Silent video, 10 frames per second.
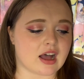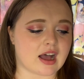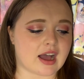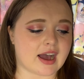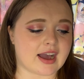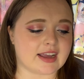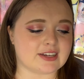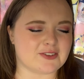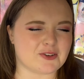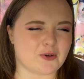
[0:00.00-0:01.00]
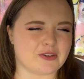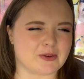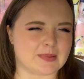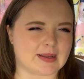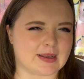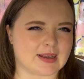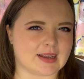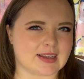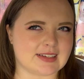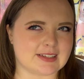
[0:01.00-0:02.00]
I don't know if it'll be
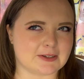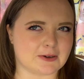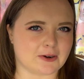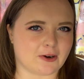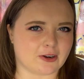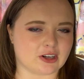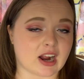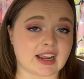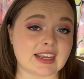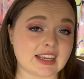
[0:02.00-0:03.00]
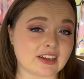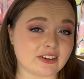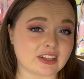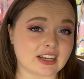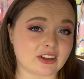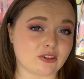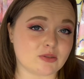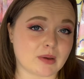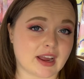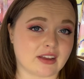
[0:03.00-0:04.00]
easier or harder. I hear that it goes
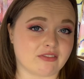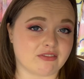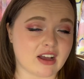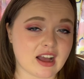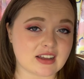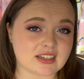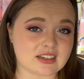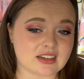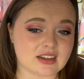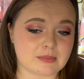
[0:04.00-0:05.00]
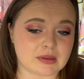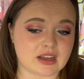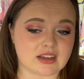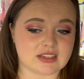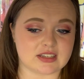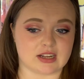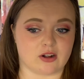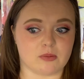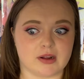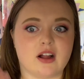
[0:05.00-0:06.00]
by fast because it's like,
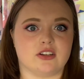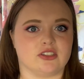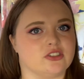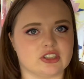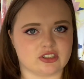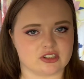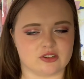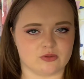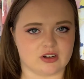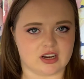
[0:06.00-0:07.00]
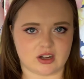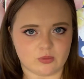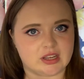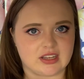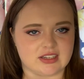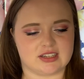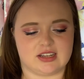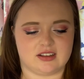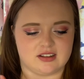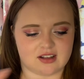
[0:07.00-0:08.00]
oh my gosh, surgery's just in a week. It's
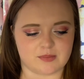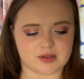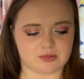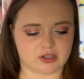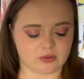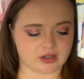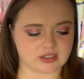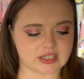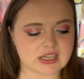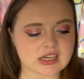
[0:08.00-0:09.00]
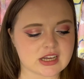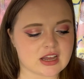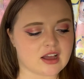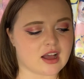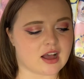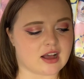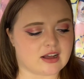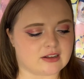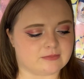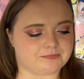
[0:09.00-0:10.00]
like comes up really quickly.
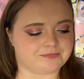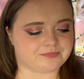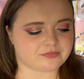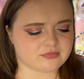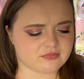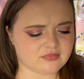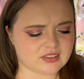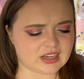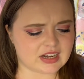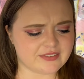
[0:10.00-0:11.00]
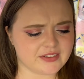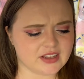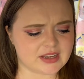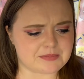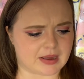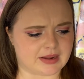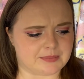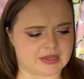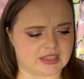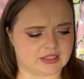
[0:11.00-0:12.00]
And I feel like it might
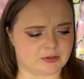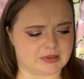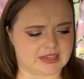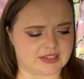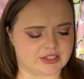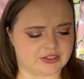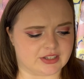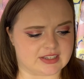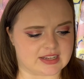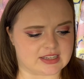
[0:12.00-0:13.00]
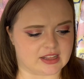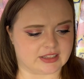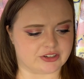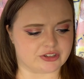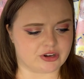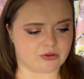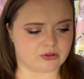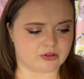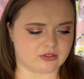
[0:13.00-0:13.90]
be a little bit easier in the sense that like there's no